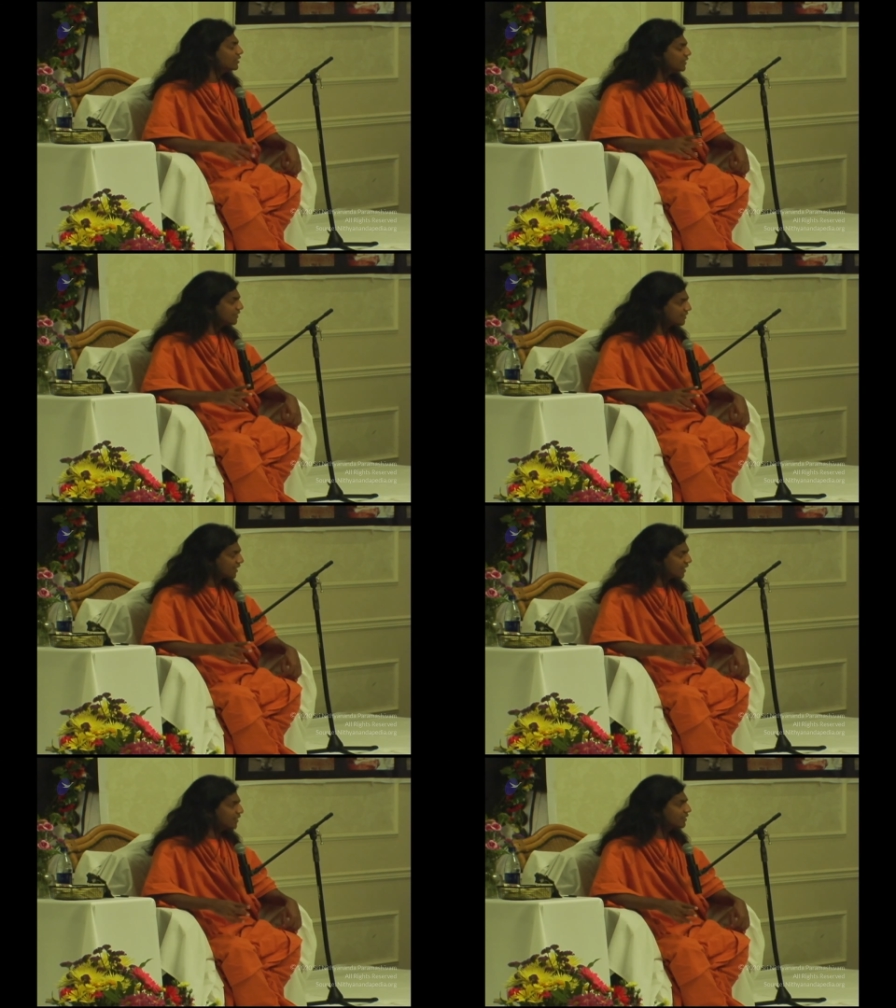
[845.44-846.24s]

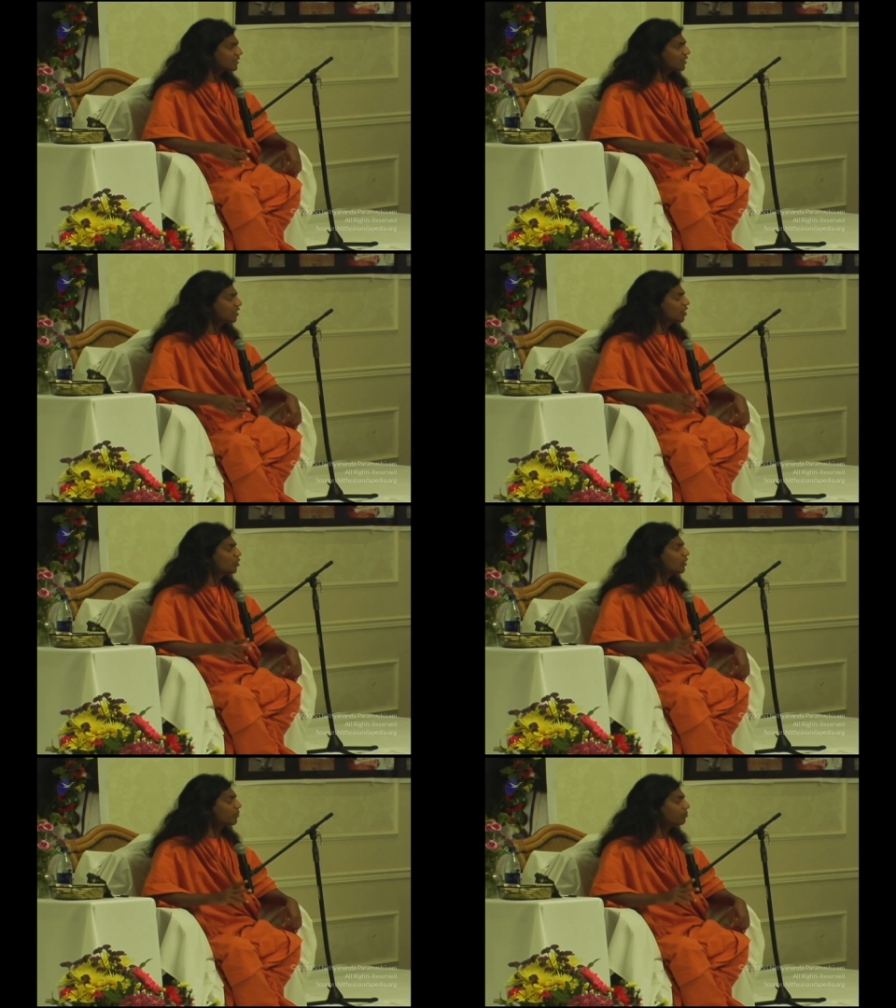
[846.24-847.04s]
disconnect
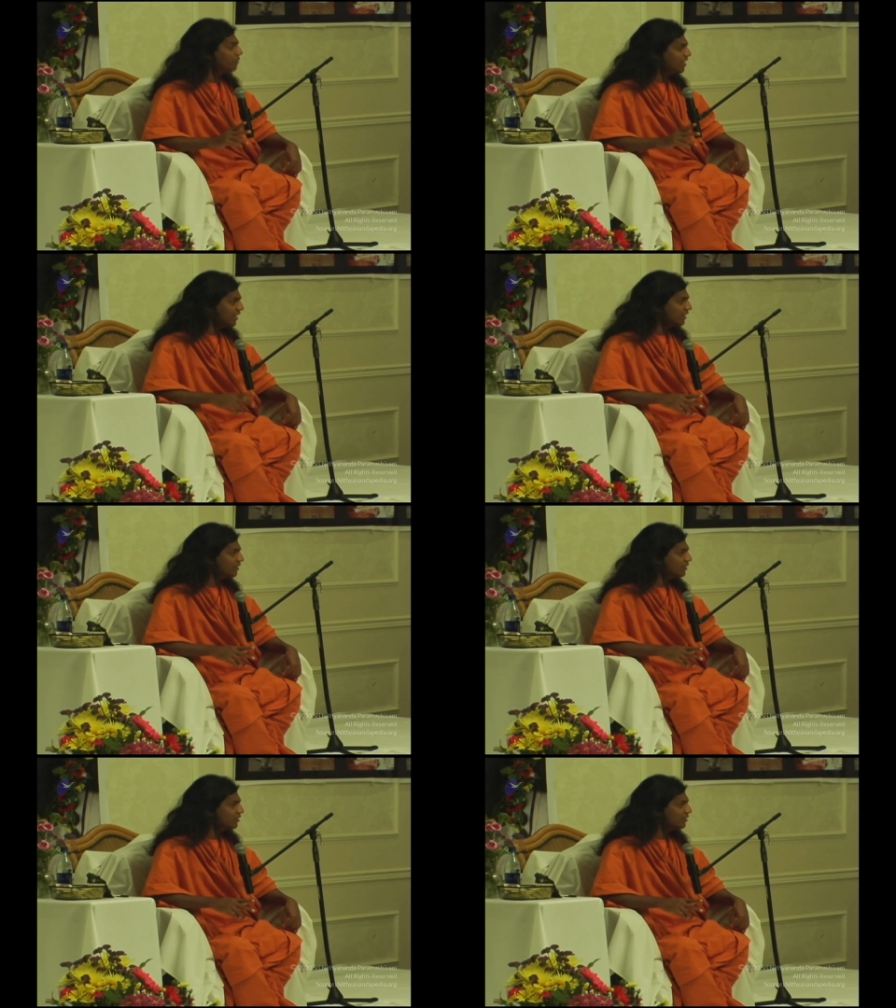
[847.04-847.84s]
your being
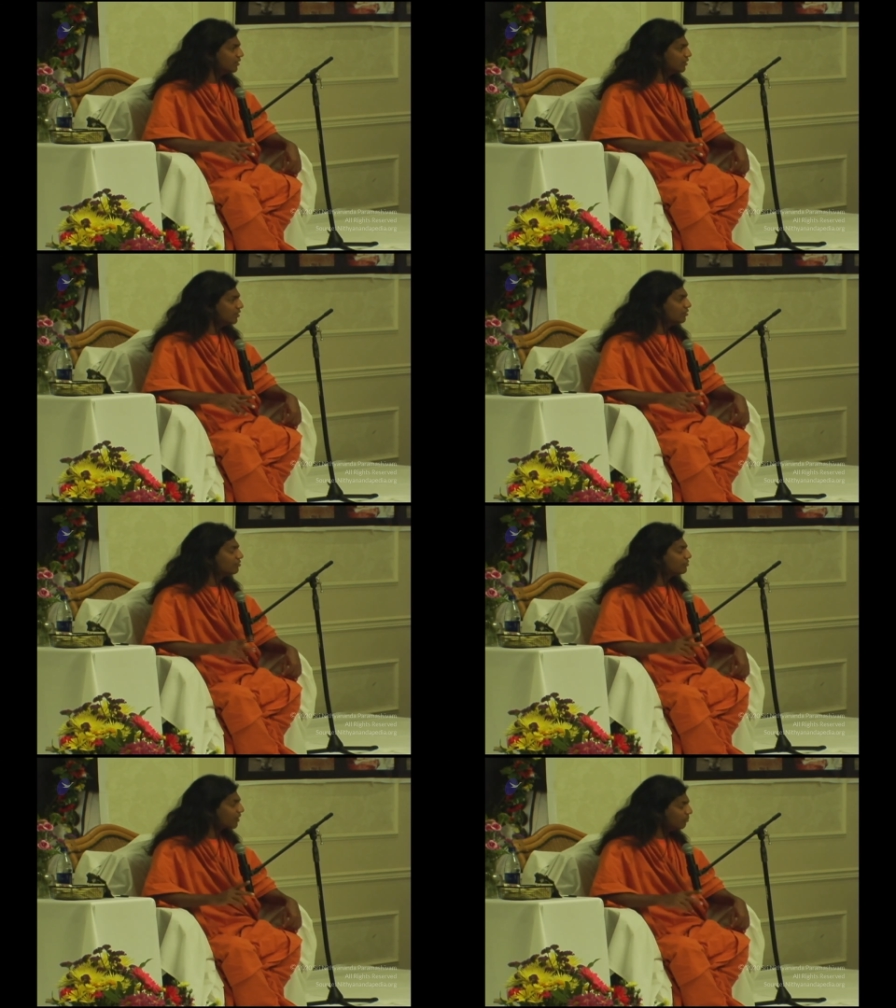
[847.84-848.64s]

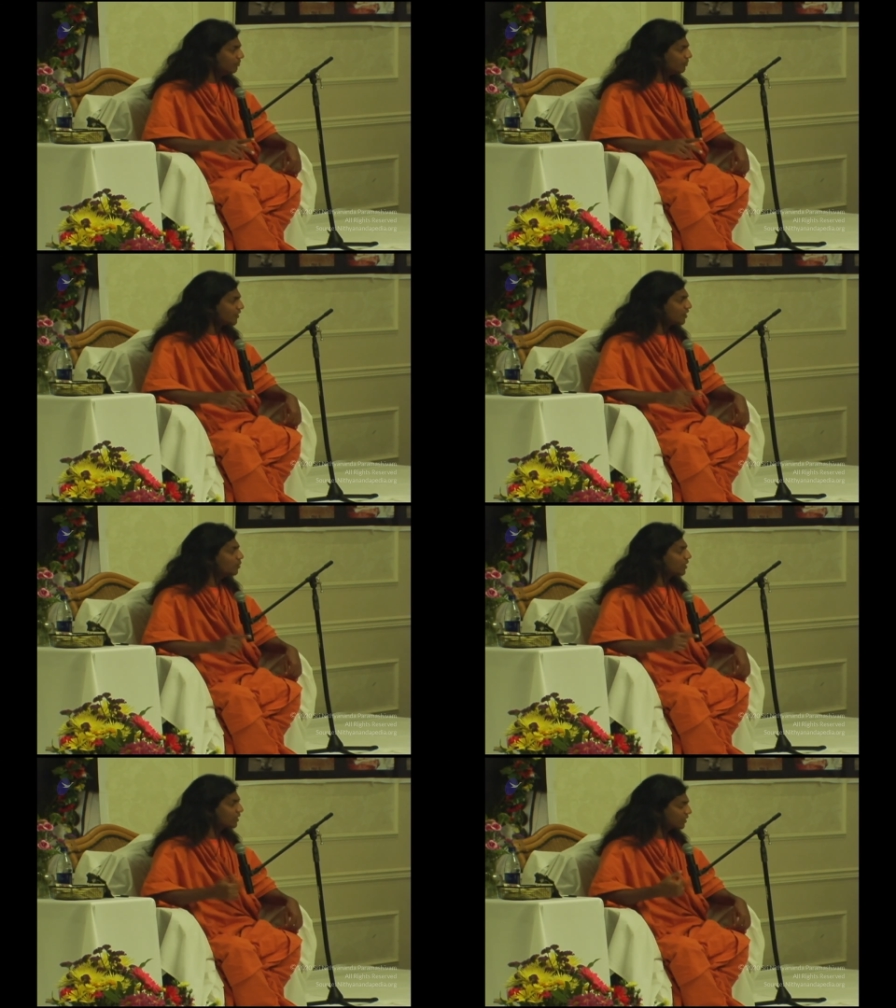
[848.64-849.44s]
from
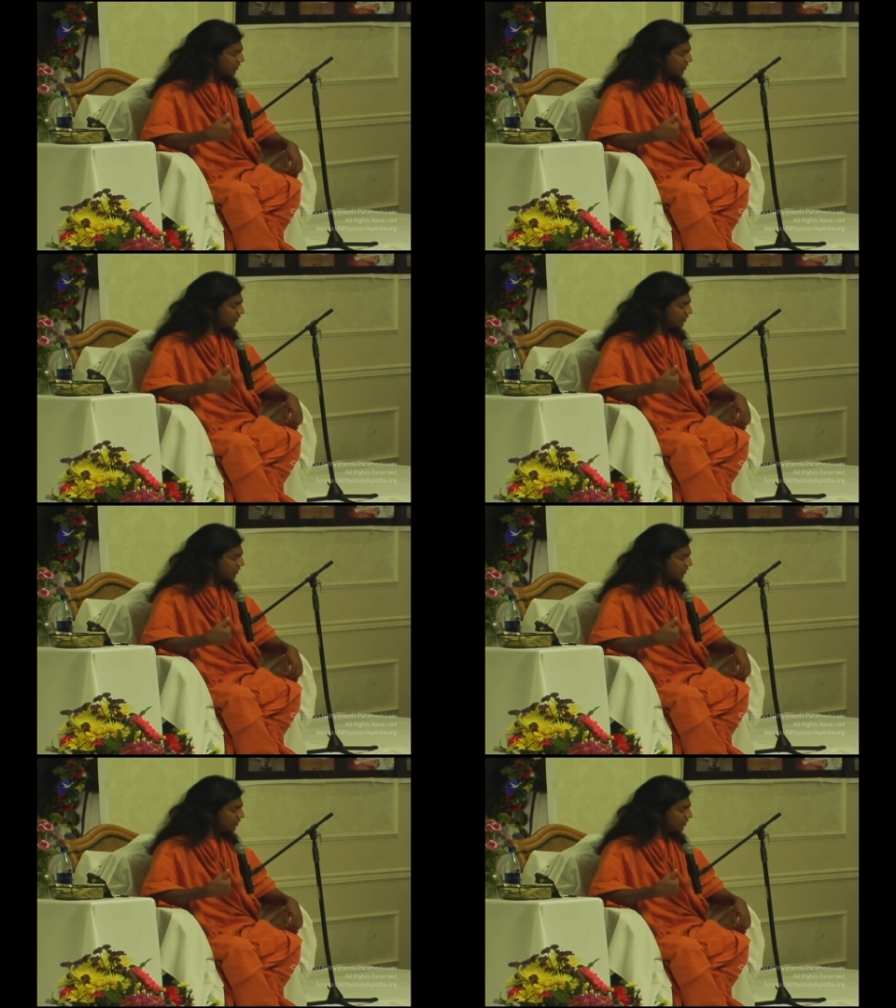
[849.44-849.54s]
your